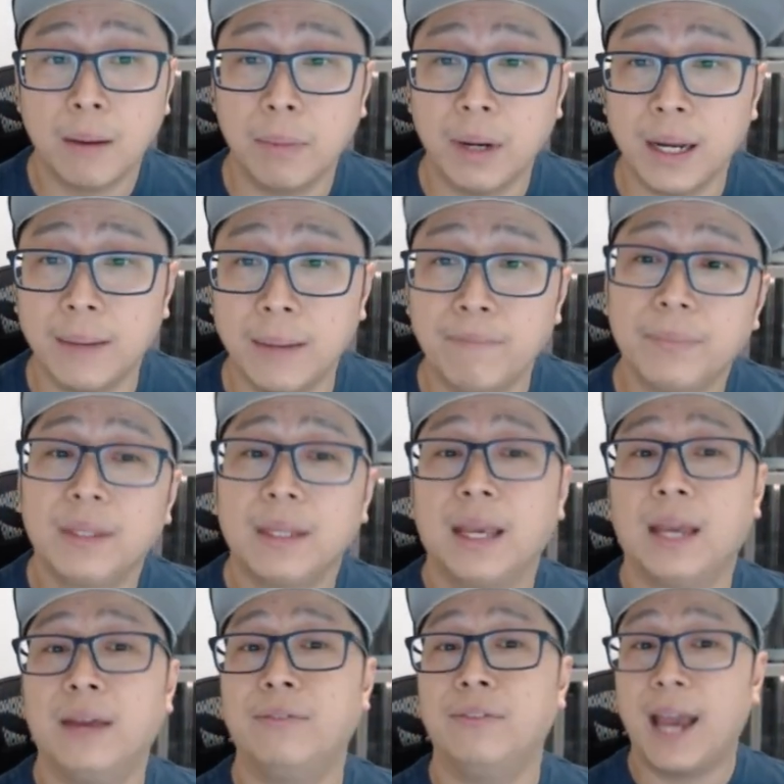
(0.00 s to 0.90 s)
But
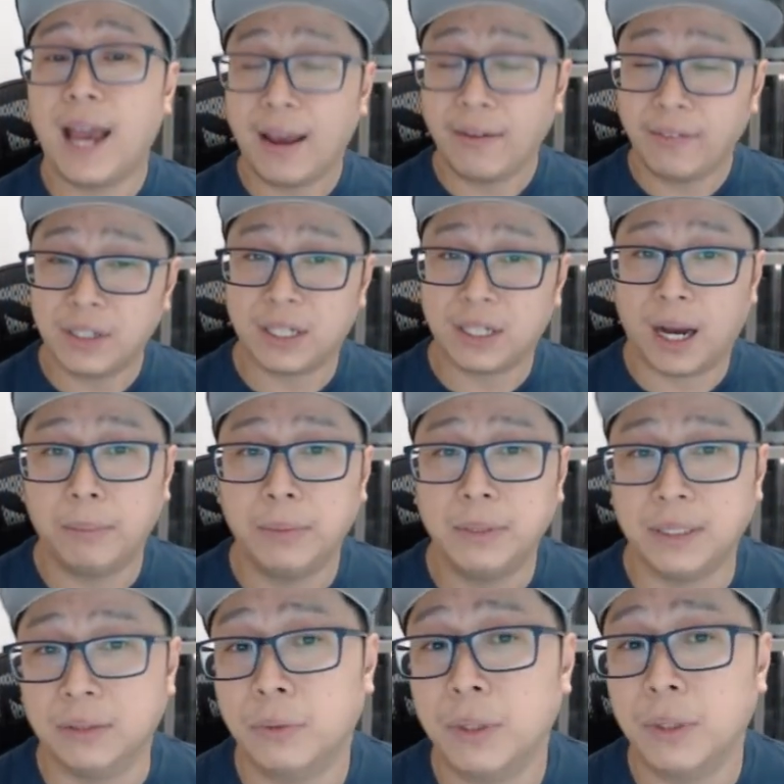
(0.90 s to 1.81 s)
if you have this
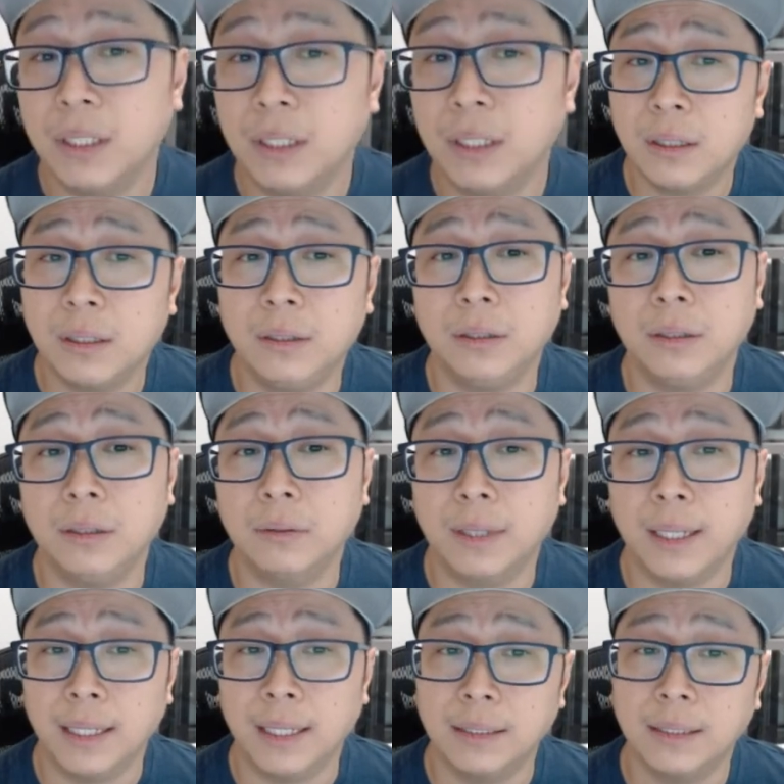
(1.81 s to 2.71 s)
option, what to
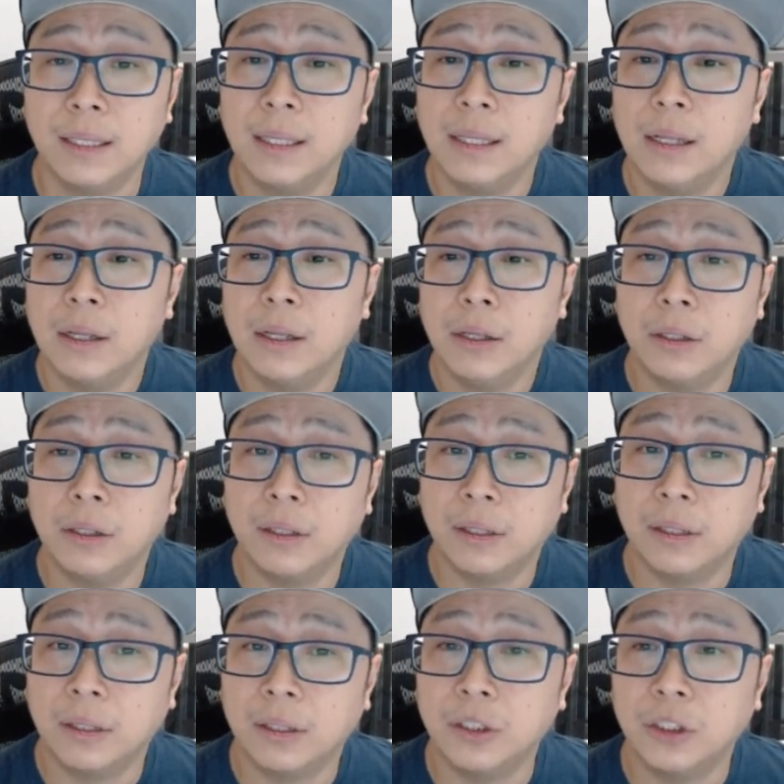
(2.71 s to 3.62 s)
do is you're
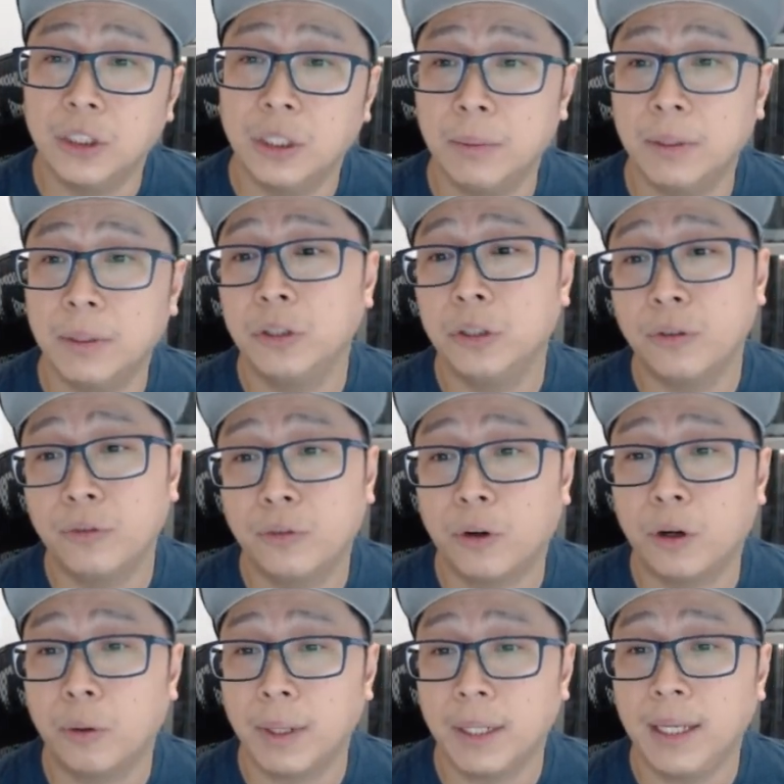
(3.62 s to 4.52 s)
going to contribute into a
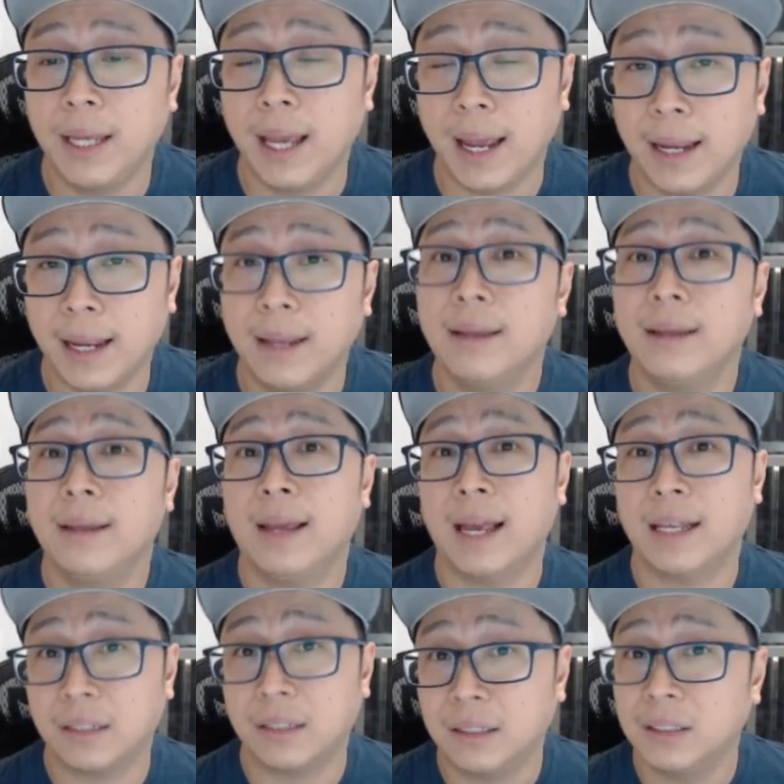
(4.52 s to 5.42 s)
four oh one k.
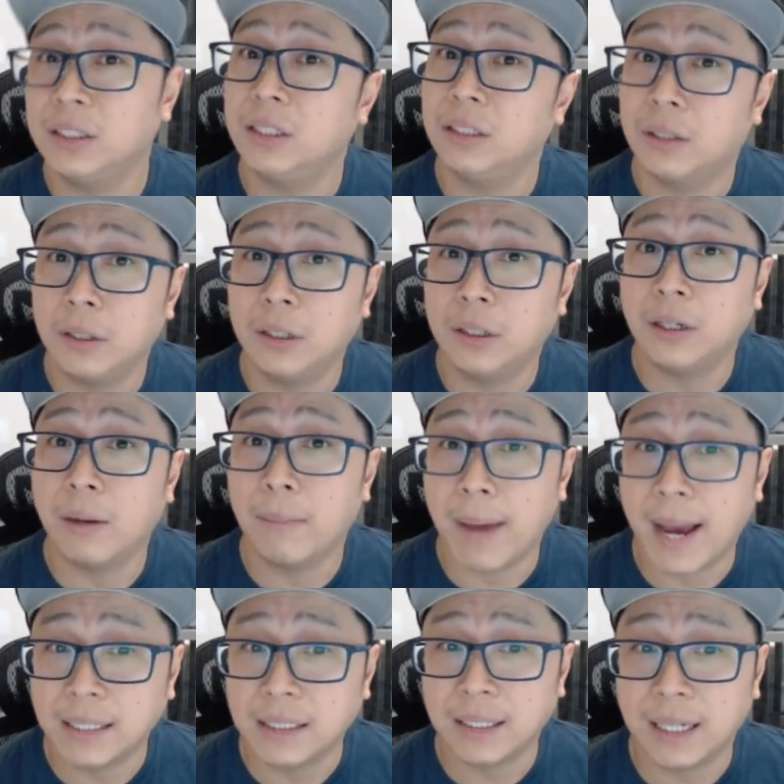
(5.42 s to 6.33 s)
As long as you know you're going to
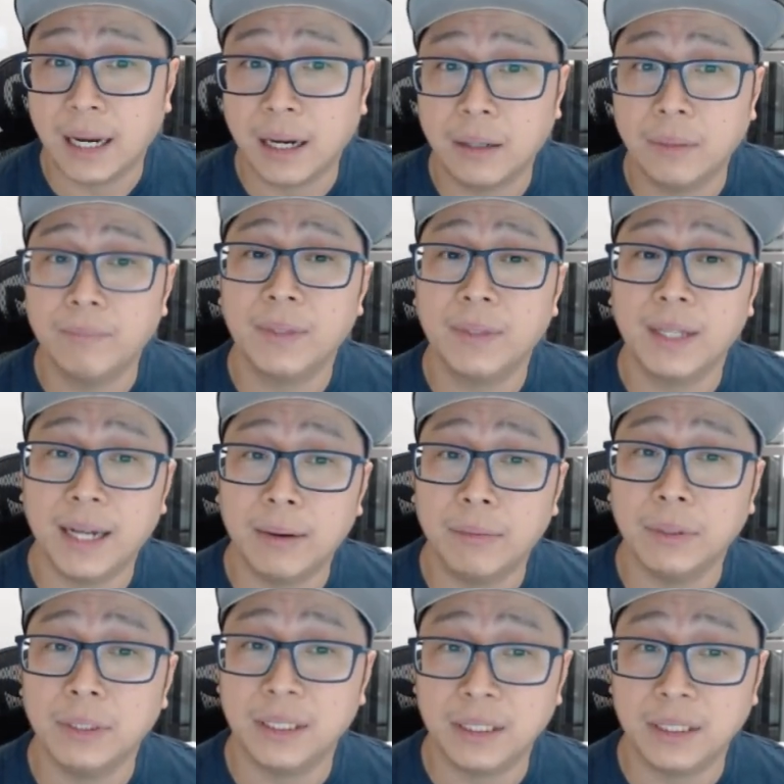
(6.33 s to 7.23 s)
max it out, then I
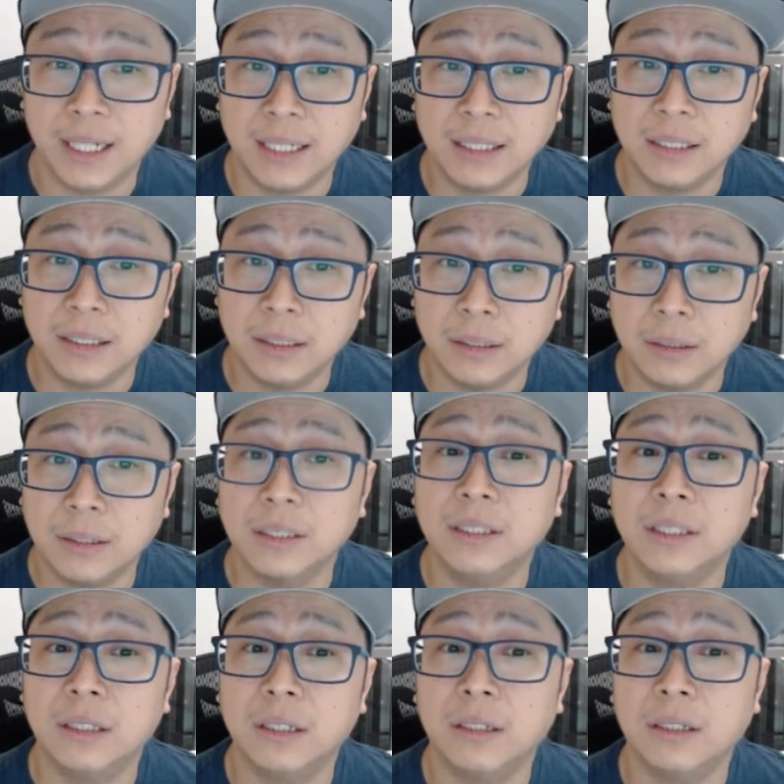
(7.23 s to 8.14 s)
would suggest to
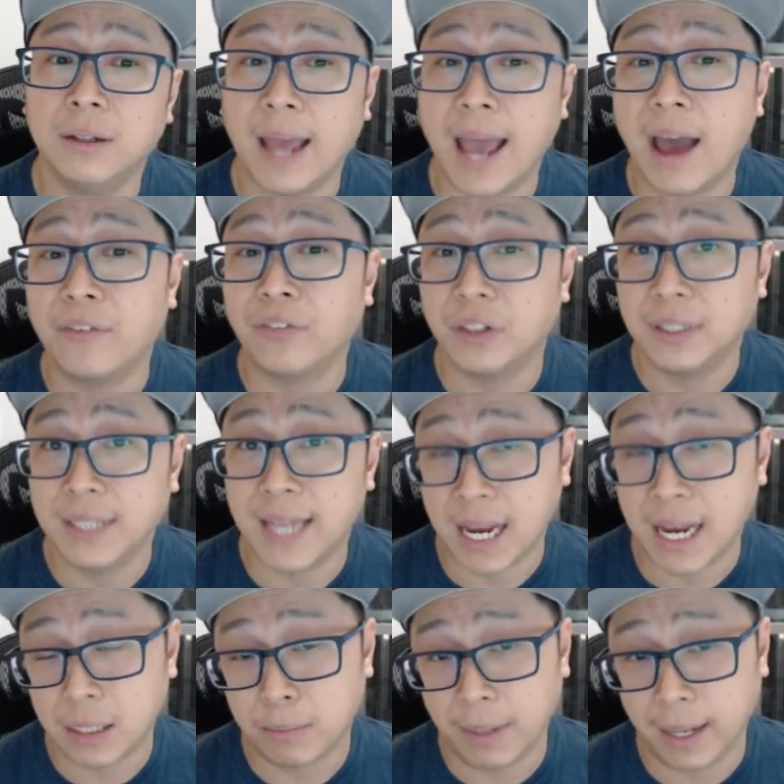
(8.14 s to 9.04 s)
consider the
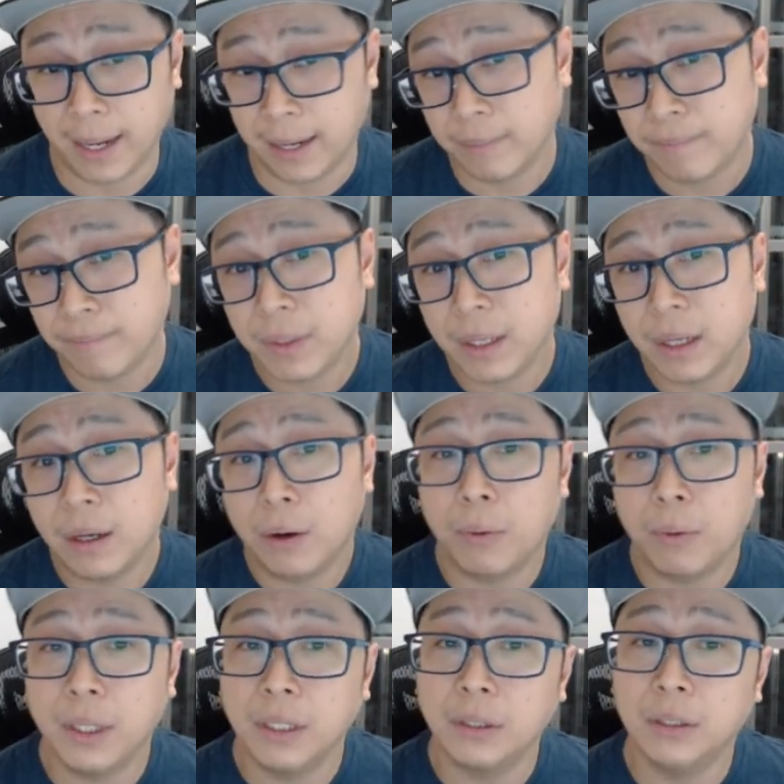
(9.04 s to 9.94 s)
after-tax plan.
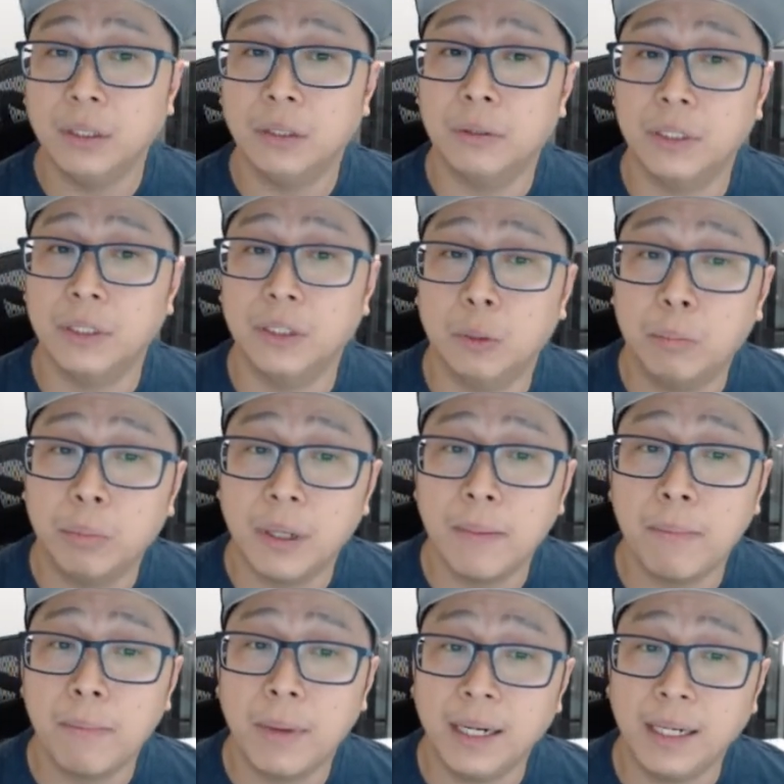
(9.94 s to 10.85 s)
What you'll do is you'll
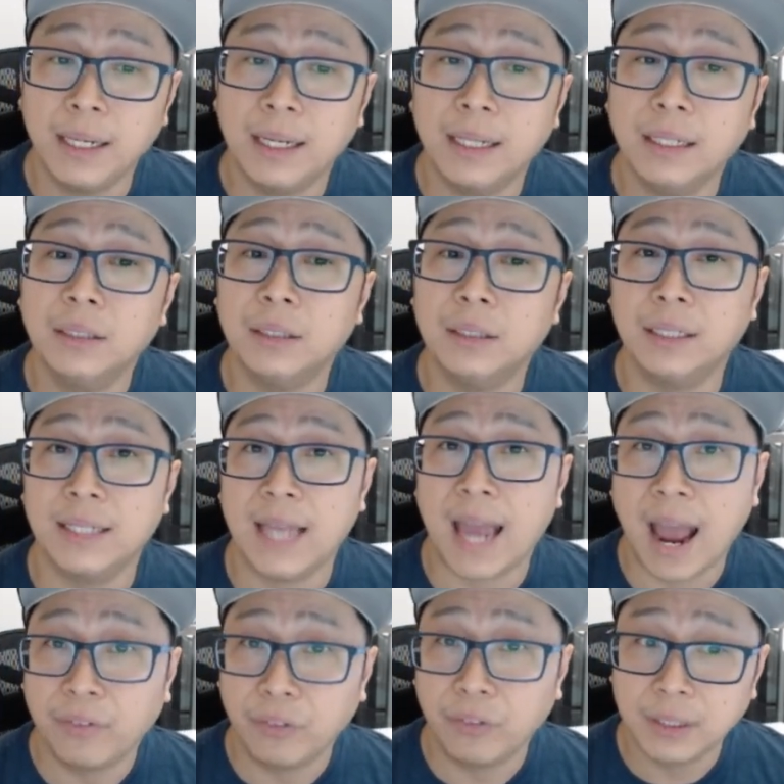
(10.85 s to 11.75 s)
put money into this
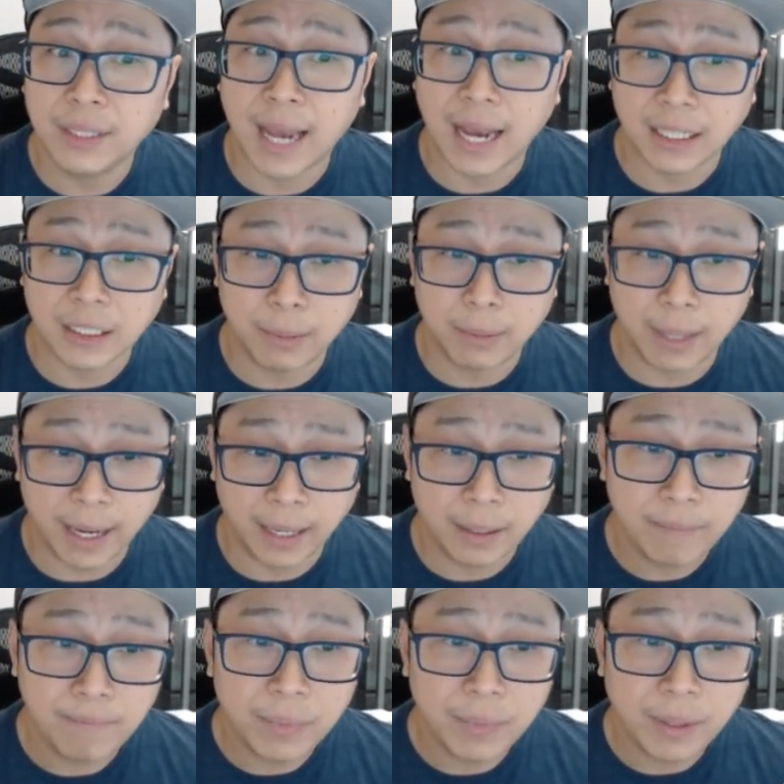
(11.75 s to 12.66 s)
after-tax
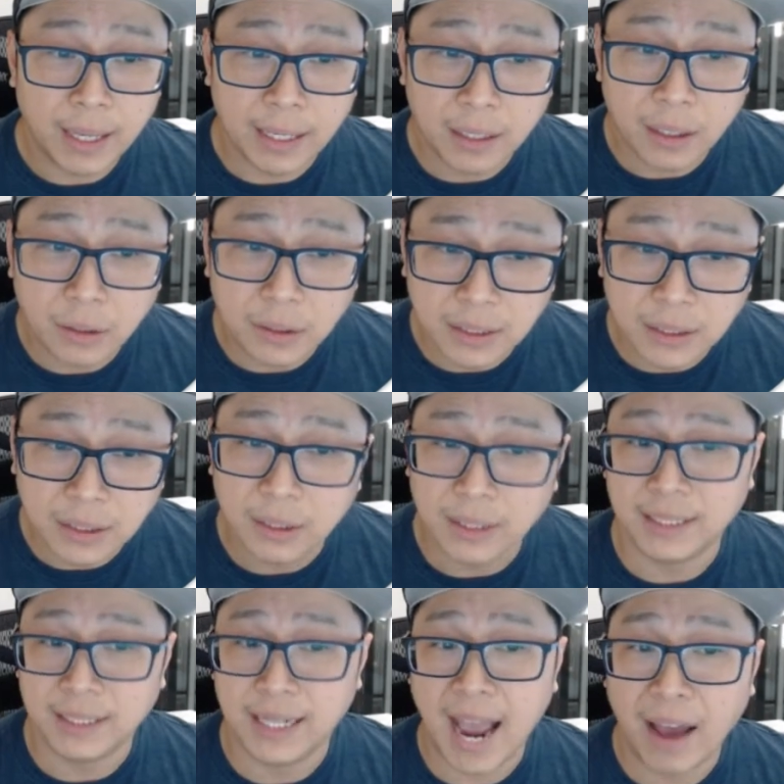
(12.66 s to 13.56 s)
plan. It goes into
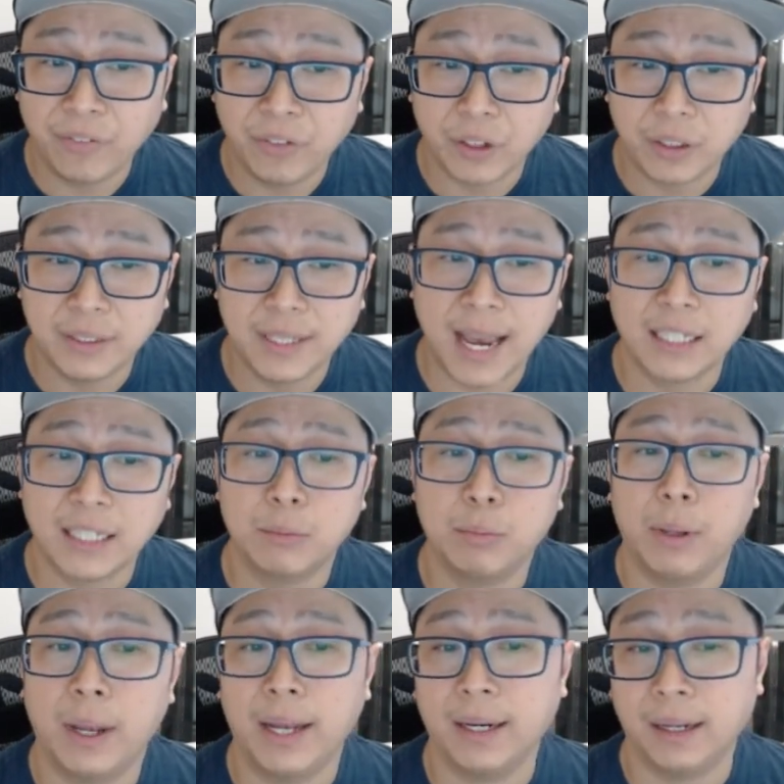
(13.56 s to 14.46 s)
this after-tax
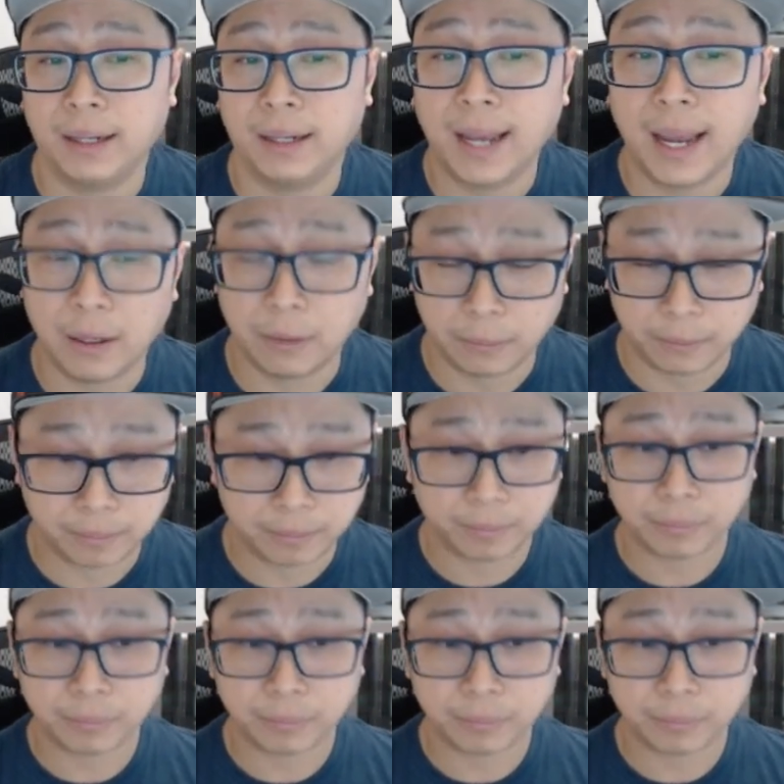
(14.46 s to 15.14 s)
plan account.